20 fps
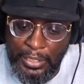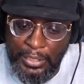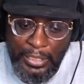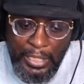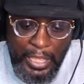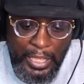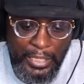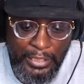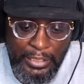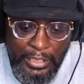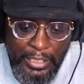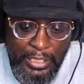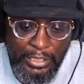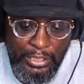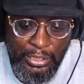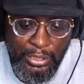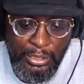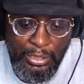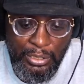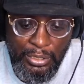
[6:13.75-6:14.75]
Like
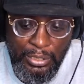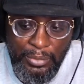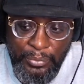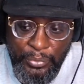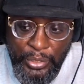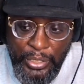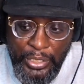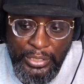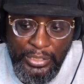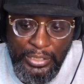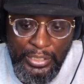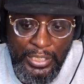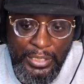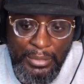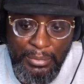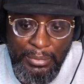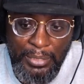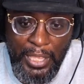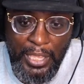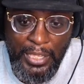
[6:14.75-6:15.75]
this year, it
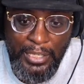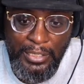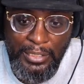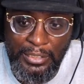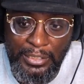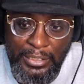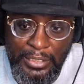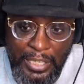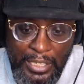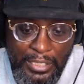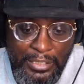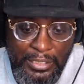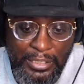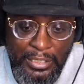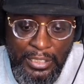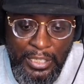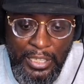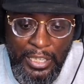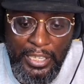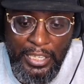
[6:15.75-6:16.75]
seems like
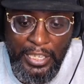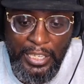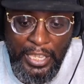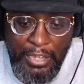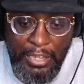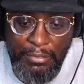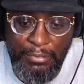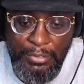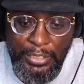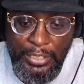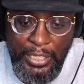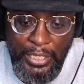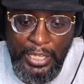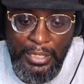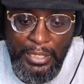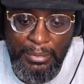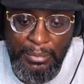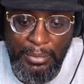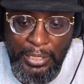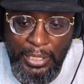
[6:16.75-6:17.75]
yesterday, every
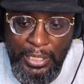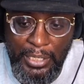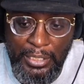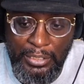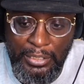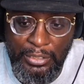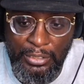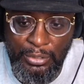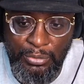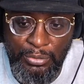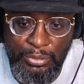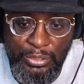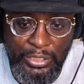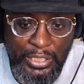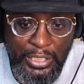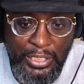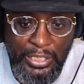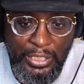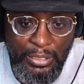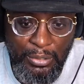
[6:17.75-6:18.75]
game that you
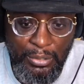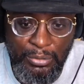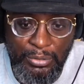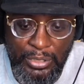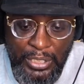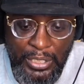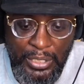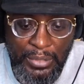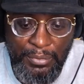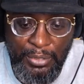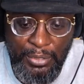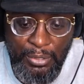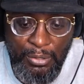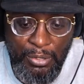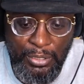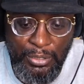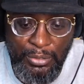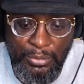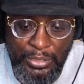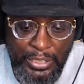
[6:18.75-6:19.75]
seen on TV
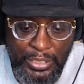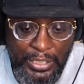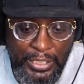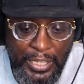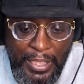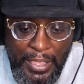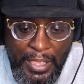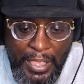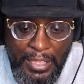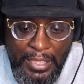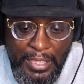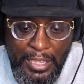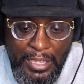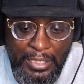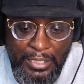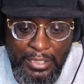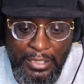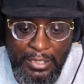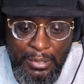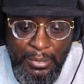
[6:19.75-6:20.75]
or you seen a
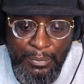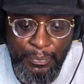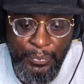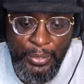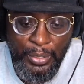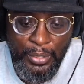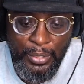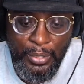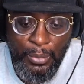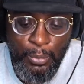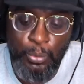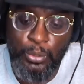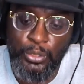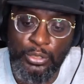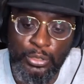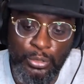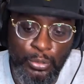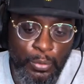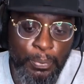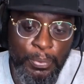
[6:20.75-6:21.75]
highlight of was
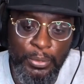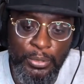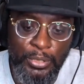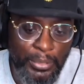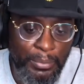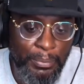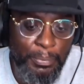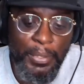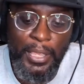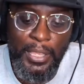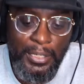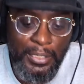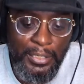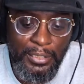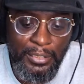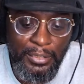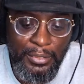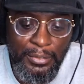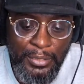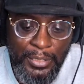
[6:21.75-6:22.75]
super
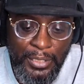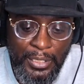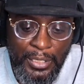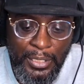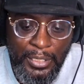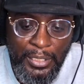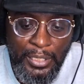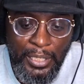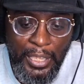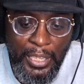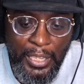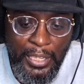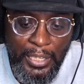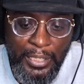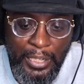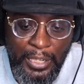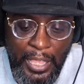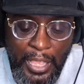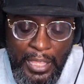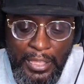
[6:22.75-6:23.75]
competitive.
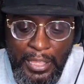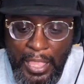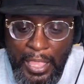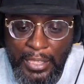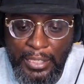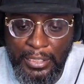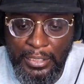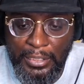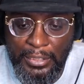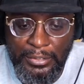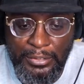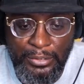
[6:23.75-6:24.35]
And I like it.